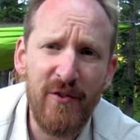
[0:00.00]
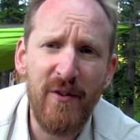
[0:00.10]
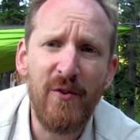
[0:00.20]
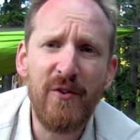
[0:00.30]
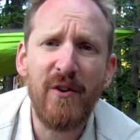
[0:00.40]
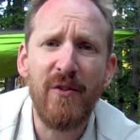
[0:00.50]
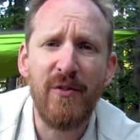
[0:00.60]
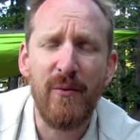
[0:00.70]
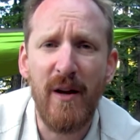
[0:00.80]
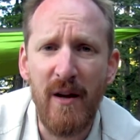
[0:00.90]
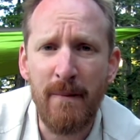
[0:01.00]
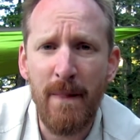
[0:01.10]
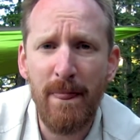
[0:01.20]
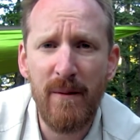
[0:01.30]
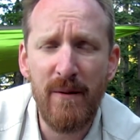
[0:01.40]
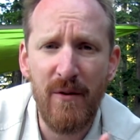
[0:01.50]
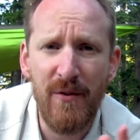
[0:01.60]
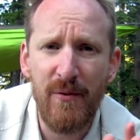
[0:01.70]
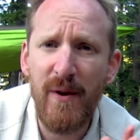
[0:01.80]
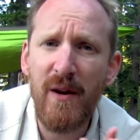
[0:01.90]
those are your
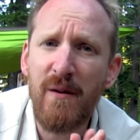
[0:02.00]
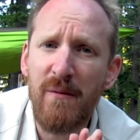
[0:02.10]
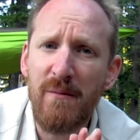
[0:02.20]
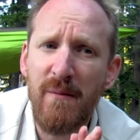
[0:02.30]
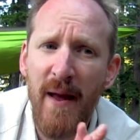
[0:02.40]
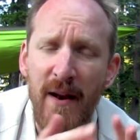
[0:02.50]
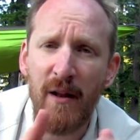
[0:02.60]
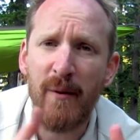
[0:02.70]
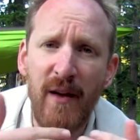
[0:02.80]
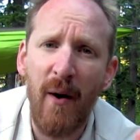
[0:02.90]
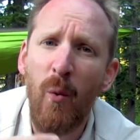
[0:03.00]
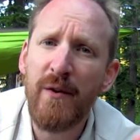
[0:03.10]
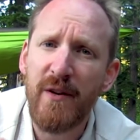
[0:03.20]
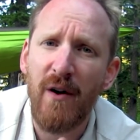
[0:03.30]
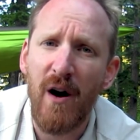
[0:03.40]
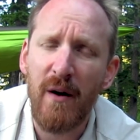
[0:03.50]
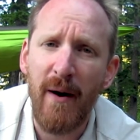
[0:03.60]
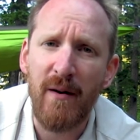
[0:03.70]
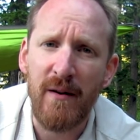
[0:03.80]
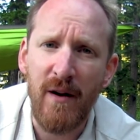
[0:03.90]
three main elements I want to talk
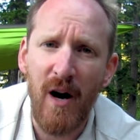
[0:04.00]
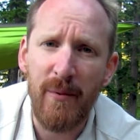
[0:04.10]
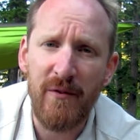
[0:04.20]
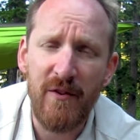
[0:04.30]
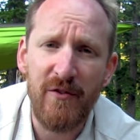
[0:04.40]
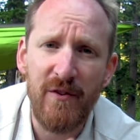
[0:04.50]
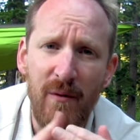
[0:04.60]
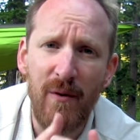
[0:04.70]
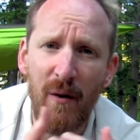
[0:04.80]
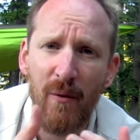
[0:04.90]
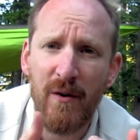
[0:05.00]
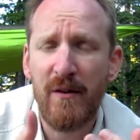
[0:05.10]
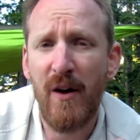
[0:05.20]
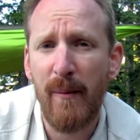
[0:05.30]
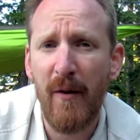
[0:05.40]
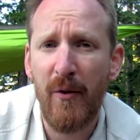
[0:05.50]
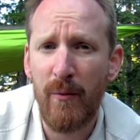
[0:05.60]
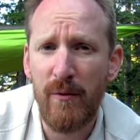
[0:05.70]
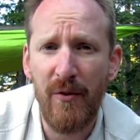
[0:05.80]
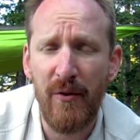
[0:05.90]
about in composition. I wanted to talk about the
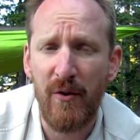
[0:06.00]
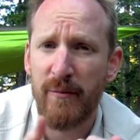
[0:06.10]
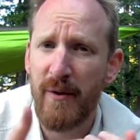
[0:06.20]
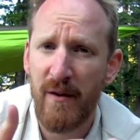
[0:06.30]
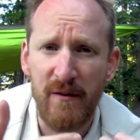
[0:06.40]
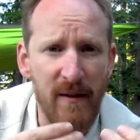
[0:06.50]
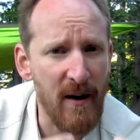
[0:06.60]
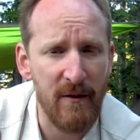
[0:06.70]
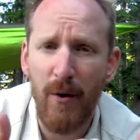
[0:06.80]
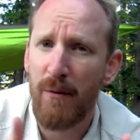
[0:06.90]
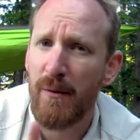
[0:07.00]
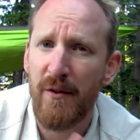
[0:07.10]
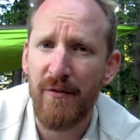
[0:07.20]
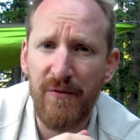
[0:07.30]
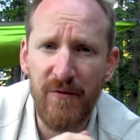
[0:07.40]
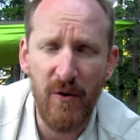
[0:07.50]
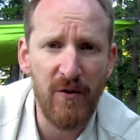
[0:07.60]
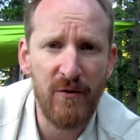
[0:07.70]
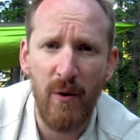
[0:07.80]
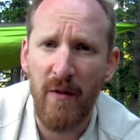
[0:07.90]
rule of thirds because that is probably the
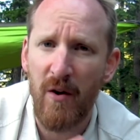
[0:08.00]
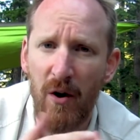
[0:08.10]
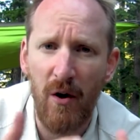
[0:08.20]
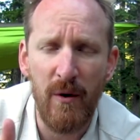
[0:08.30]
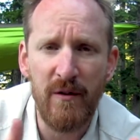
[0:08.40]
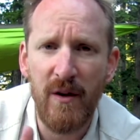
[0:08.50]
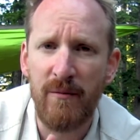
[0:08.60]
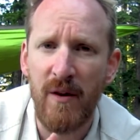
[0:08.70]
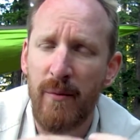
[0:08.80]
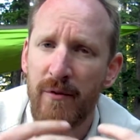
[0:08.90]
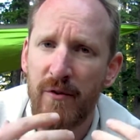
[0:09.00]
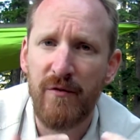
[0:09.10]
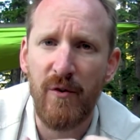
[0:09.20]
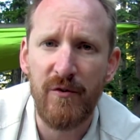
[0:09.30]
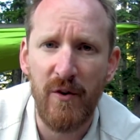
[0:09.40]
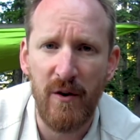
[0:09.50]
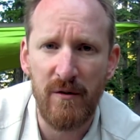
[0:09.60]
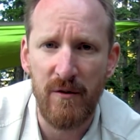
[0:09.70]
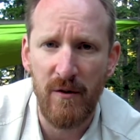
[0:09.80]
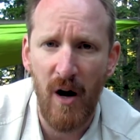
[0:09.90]
first one that always comes up when you're first starting
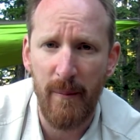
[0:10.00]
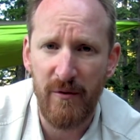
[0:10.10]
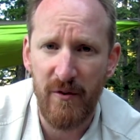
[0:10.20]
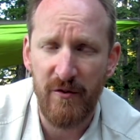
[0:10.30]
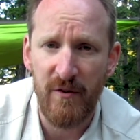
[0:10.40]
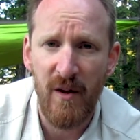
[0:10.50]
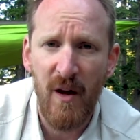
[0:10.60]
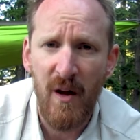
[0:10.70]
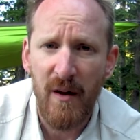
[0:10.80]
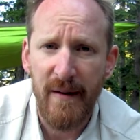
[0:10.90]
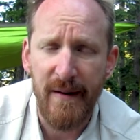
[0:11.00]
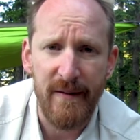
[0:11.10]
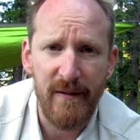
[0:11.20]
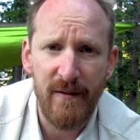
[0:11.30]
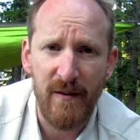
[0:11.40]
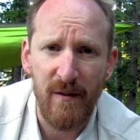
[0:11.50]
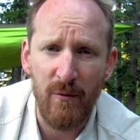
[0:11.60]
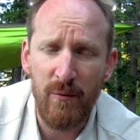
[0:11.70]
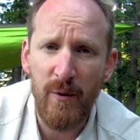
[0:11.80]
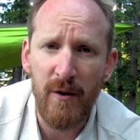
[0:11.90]
to learn composition. It's a
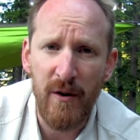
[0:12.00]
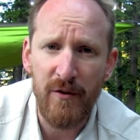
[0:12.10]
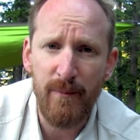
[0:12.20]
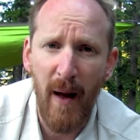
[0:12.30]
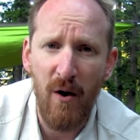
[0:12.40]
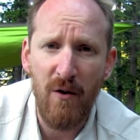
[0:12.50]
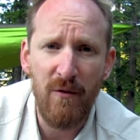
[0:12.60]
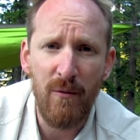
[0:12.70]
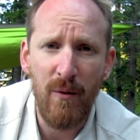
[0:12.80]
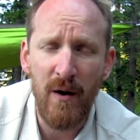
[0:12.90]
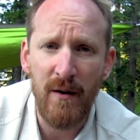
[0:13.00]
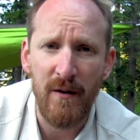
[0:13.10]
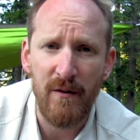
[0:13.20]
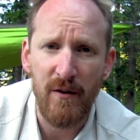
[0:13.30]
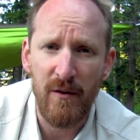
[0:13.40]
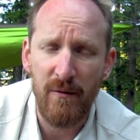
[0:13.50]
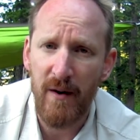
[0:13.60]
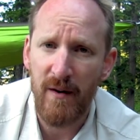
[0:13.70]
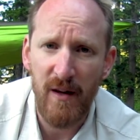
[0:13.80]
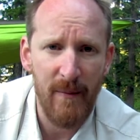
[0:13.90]
really powerful one. It's a good
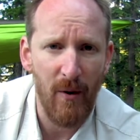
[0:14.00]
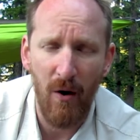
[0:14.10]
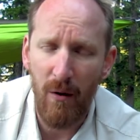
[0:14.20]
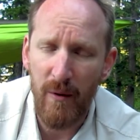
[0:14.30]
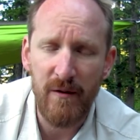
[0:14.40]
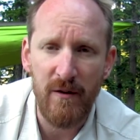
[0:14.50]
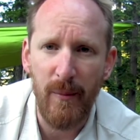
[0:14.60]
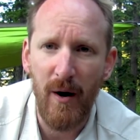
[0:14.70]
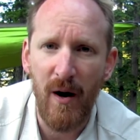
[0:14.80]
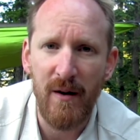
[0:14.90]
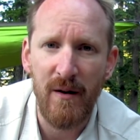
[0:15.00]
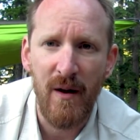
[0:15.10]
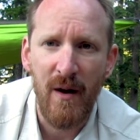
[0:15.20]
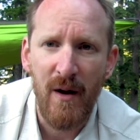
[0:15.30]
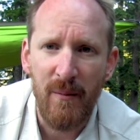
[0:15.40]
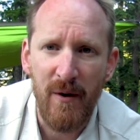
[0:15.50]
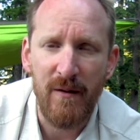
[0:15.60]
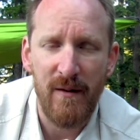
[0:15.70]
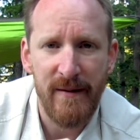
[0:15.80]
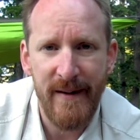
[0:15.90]
thing to keep always in your pocket
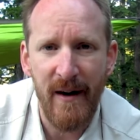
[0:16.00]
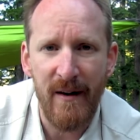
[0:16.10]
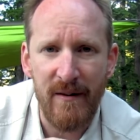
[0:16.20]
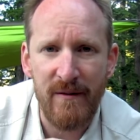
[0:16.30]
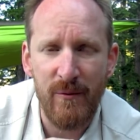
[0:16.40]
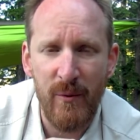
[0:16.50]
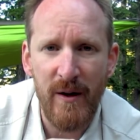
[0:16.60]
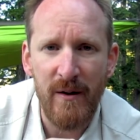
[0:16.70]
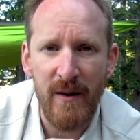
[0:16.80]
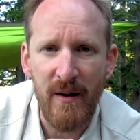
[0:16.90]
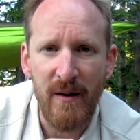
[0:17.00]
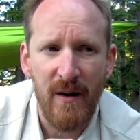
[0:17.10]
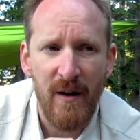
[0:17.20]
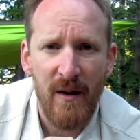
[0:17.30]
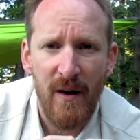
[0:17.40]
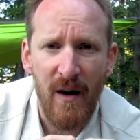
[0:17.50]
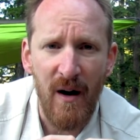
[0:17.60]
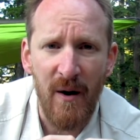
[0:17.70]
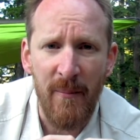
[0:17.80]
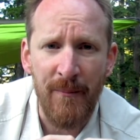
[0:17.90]
because it does really
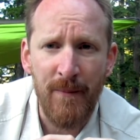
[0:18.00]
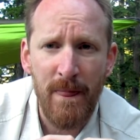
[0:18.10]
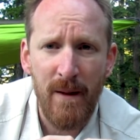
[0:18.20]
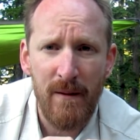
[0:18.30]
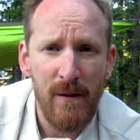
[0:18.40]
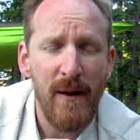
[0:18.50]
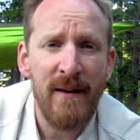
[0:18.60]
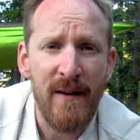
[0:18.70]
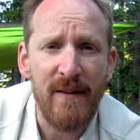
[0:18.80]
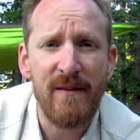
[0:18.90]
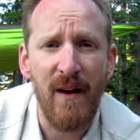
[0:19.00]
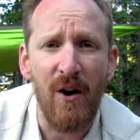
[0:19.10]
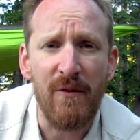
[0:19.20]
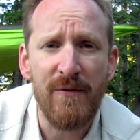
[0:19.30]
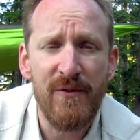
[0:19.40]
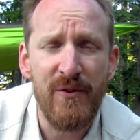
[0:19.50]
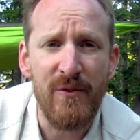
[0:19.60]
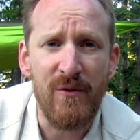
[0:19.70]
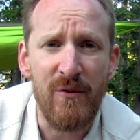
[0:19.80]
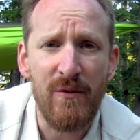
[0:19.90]
lend itself
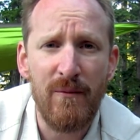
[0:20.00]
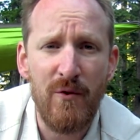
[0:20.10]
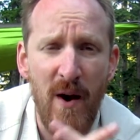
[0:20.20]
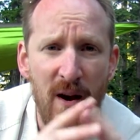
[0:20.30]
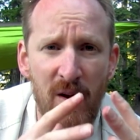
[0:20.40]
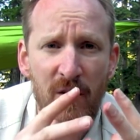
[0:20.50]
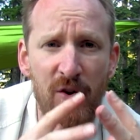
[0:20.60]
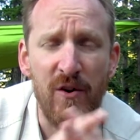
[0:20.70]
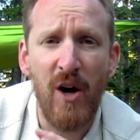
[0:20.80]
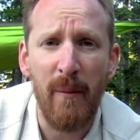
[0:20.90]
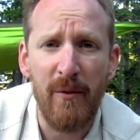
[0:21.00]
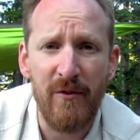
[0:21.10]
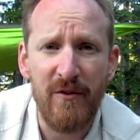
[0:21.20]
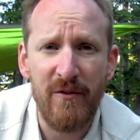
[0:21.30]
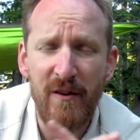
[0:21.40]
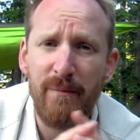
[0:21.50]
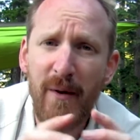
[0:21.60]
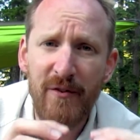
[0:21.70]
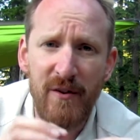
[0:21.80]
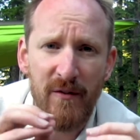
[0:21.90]
to creating good compositions,
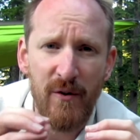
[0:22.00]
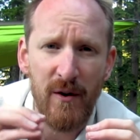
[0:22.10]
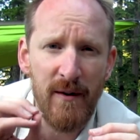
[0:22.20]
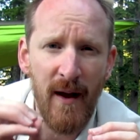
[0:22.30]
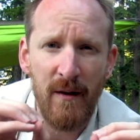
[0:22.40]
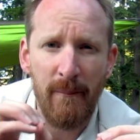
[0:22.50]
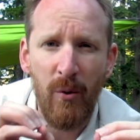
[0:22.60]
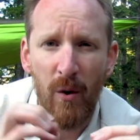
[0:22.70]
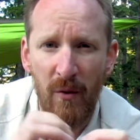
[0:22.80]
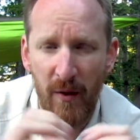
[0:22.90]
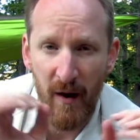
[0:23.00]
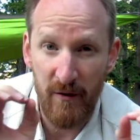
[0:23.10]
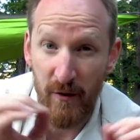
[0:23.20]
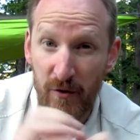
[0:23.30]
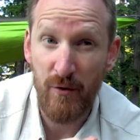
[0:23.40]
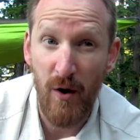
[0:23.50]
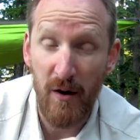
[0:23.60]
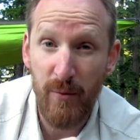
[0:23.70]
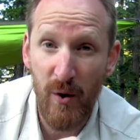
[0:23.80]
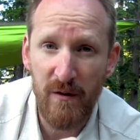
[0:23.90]
especially if you can land important things on those
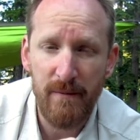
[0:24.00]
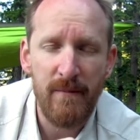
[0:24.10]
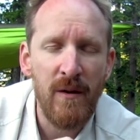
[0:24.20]
cross points.